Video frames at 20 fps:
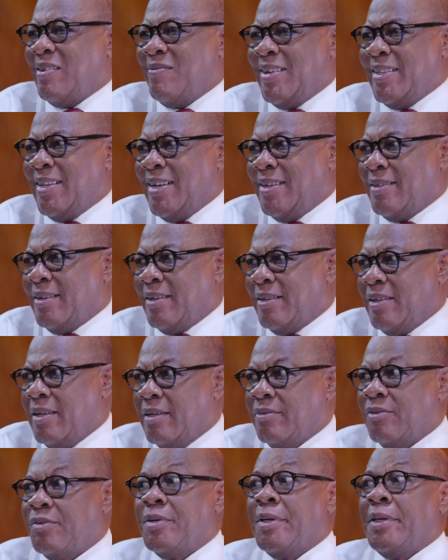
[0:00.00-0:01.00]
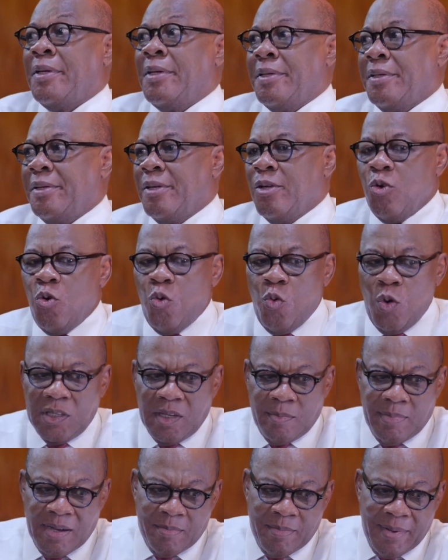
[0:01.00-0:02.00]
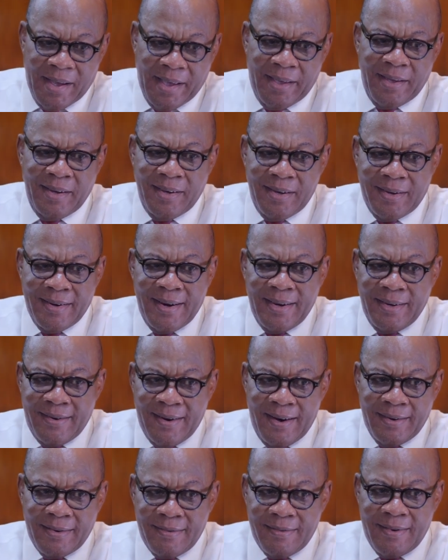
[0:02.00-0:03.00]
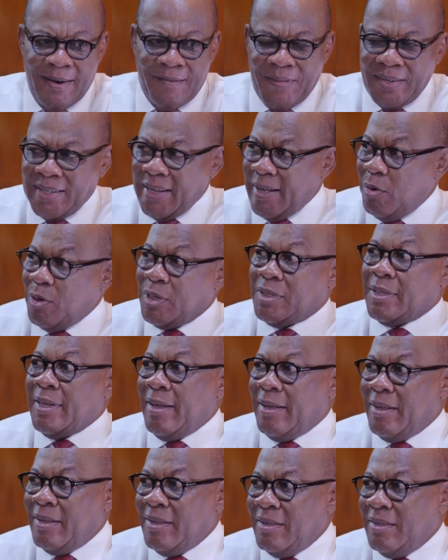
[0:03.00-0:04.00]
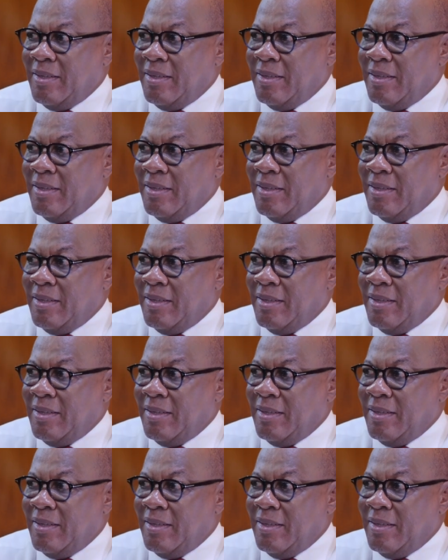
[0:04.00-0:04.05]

River Niger. Really, what about my great grandfather was there?